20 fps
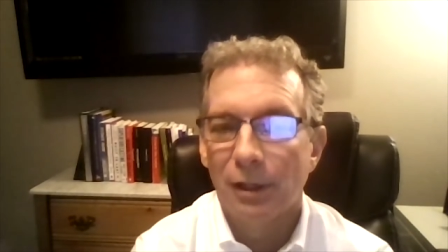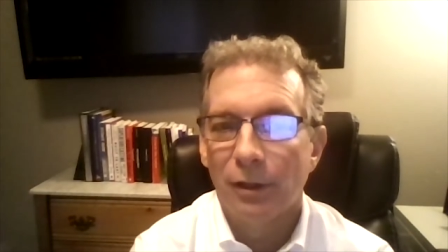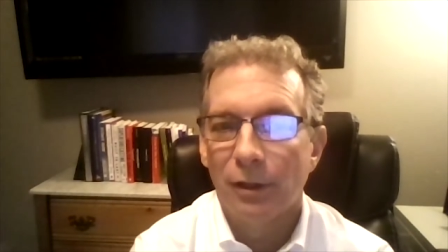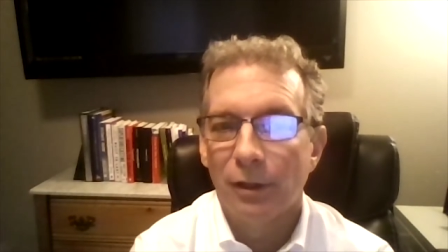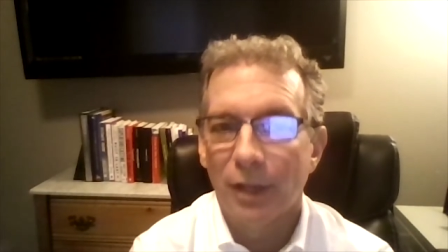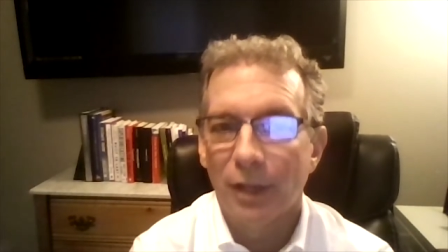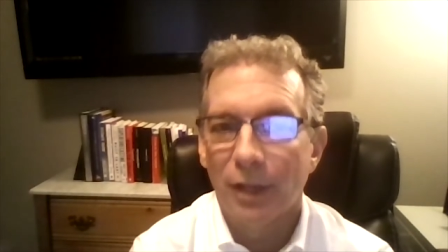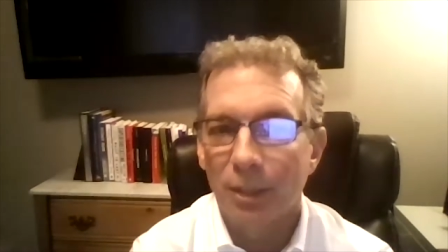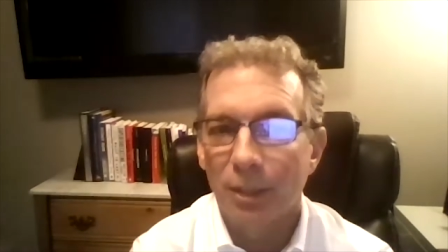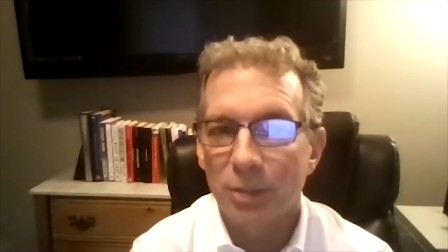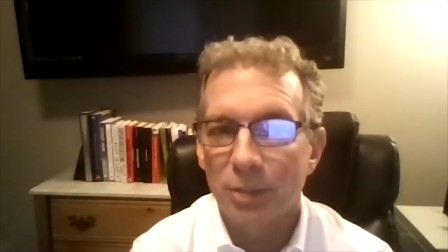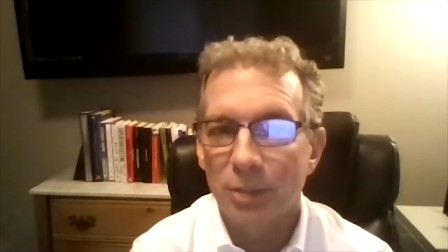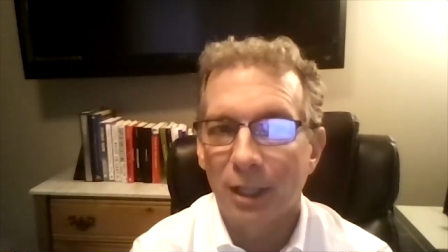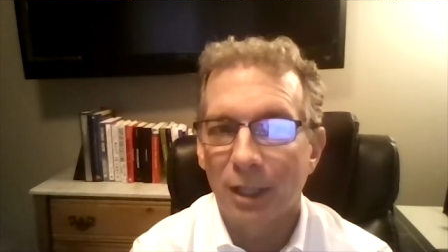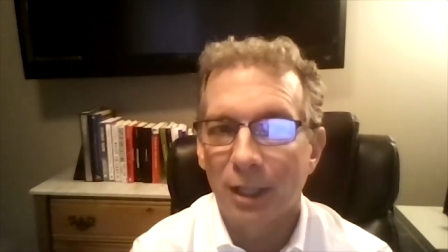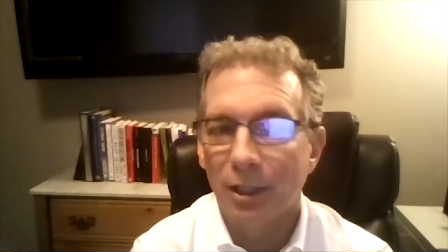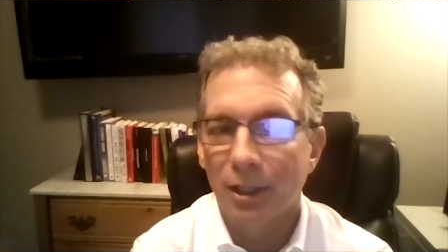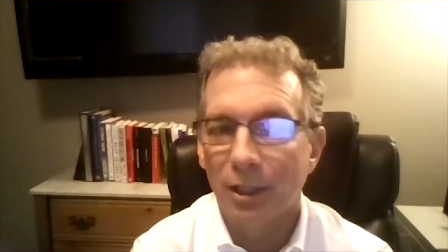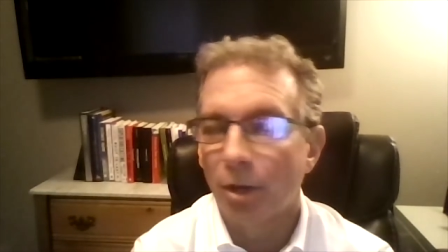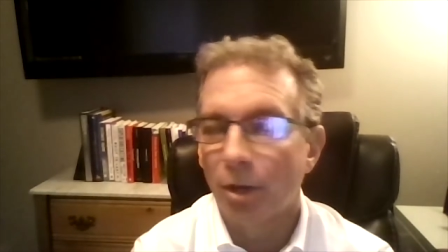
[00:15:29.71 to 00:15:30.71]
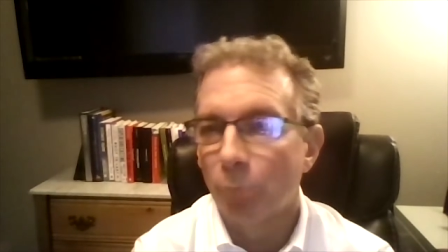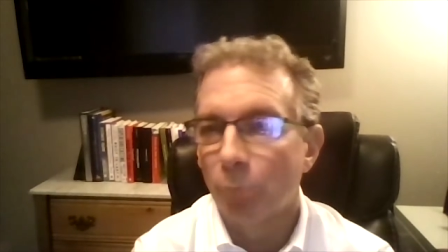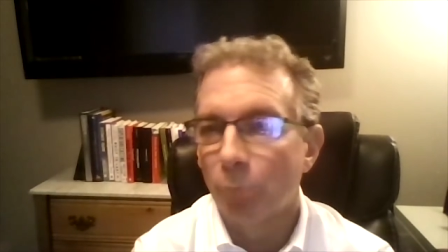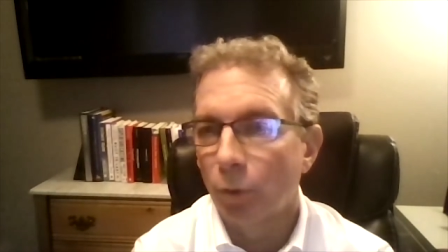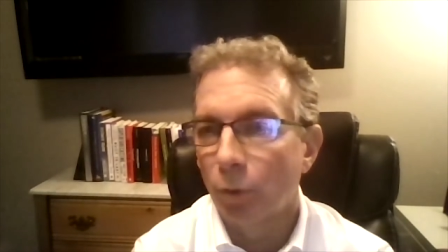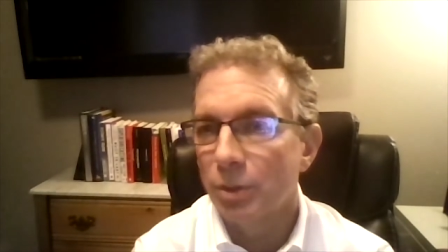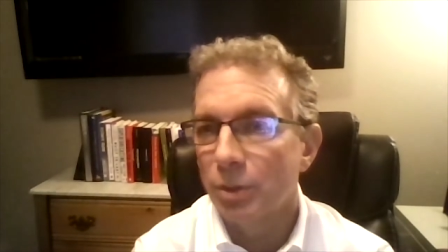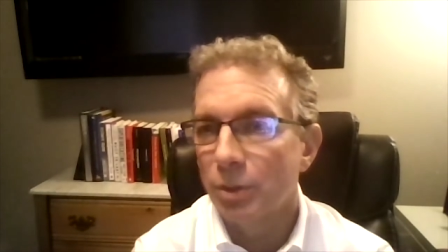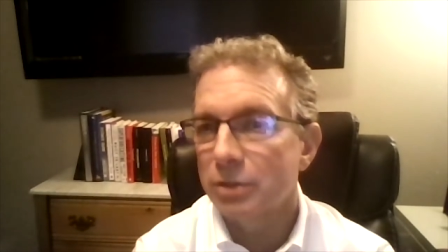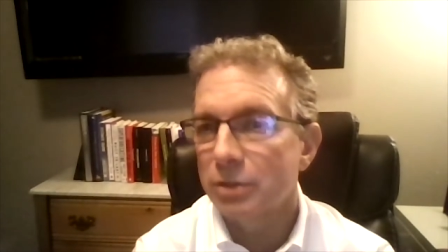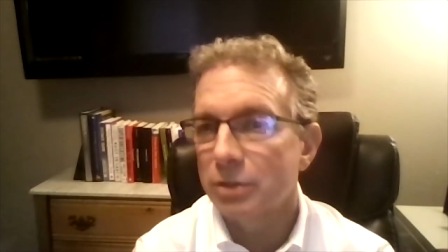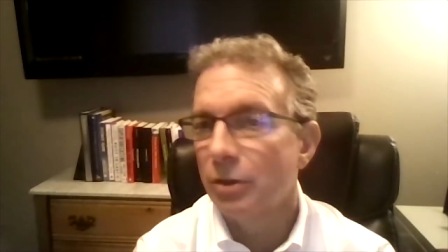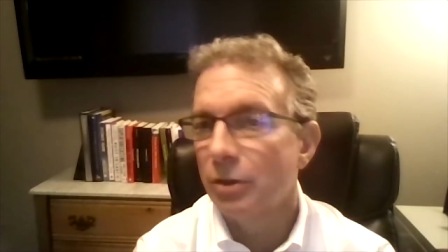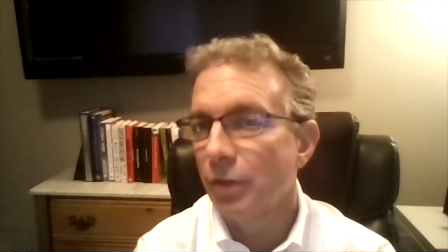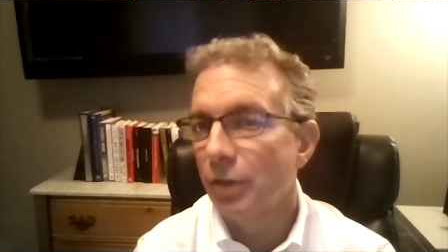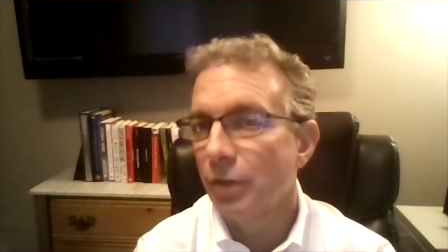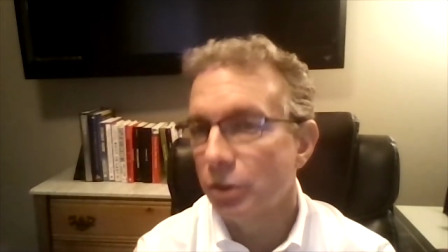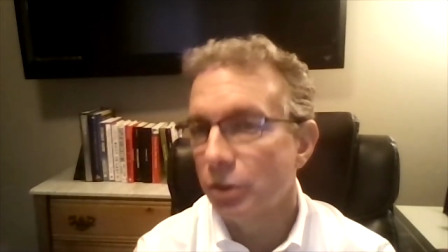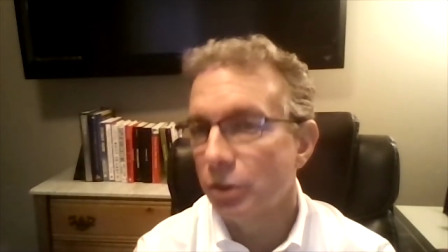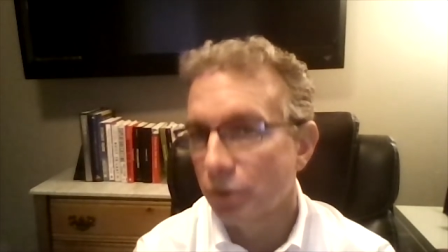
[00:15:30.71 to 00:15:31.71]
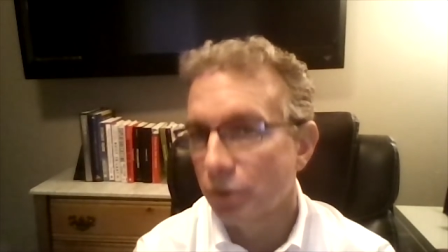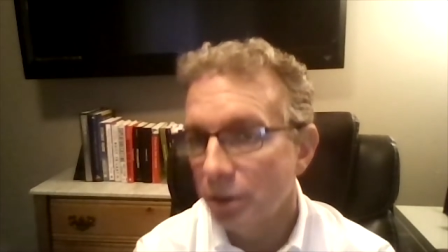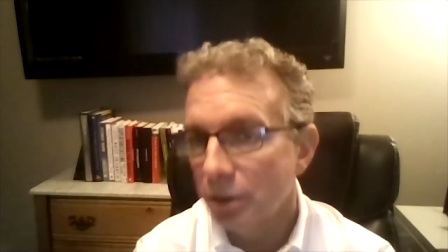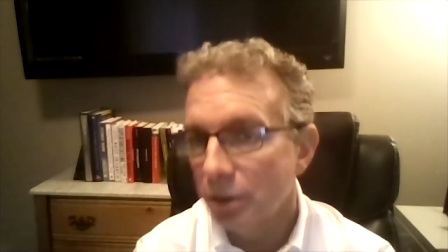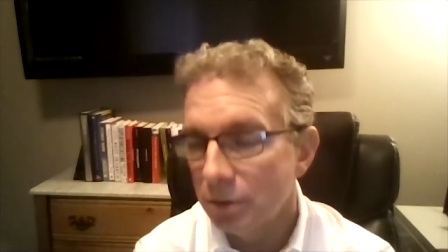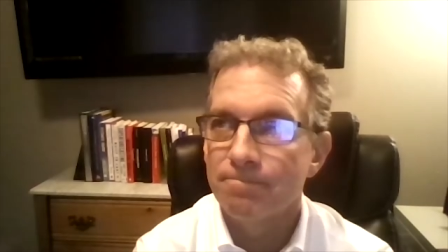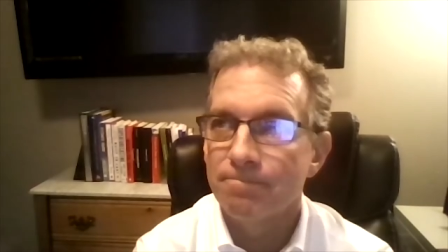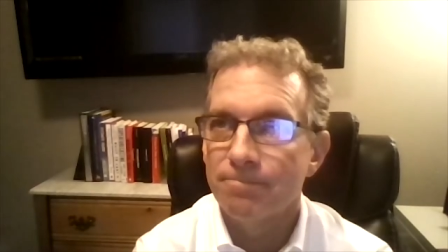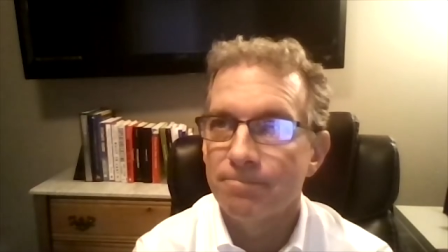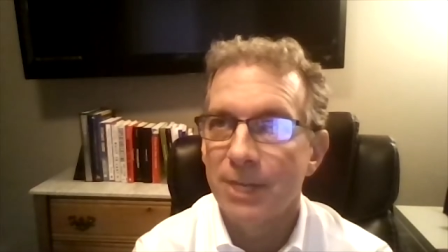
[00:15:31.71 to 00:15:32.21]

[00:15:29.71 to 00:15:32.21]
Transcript: they end up taking on more risk than they should.